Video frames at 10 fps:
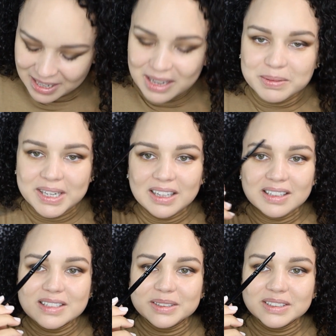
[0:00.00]
I'm taking
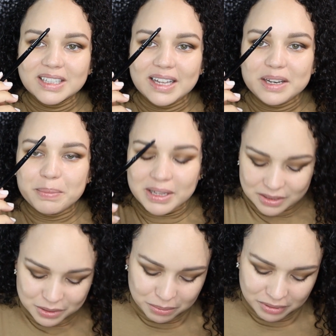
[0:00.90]
this little tiny
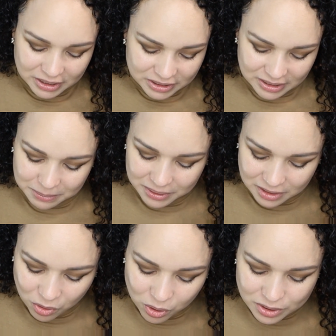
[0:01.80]
pencil brush, and I'm
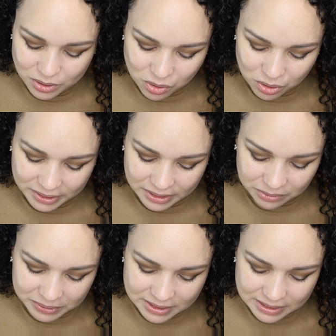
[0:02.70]
gonna also go in
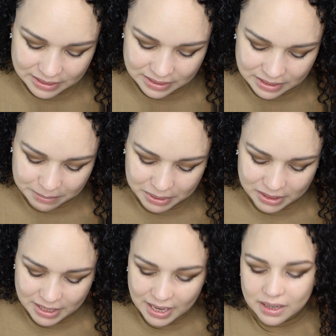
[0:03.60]
with Sin
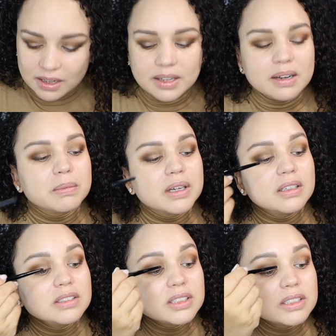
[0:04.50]
Semilla, and I'm
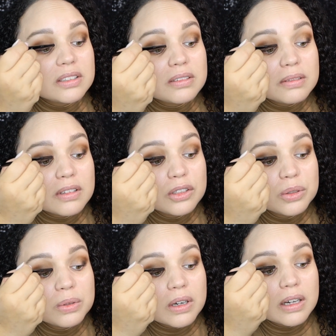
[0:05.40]
gonna just
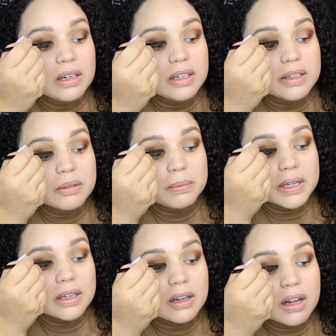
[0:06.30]
do a little
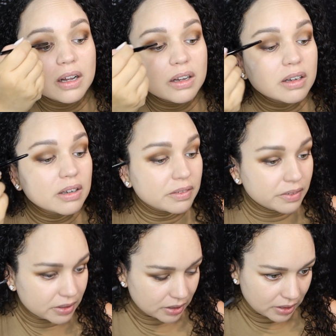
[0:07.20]
bit
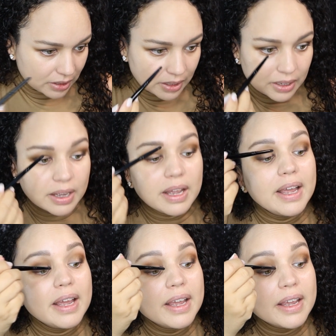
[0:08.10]
of
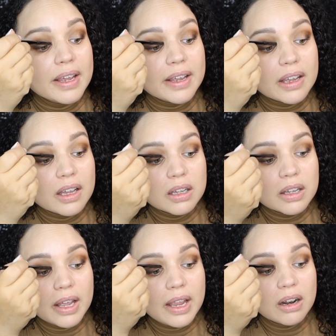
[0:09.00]
a
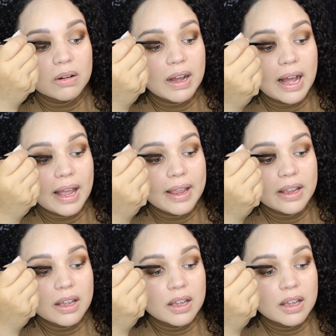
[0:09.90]
halo eye.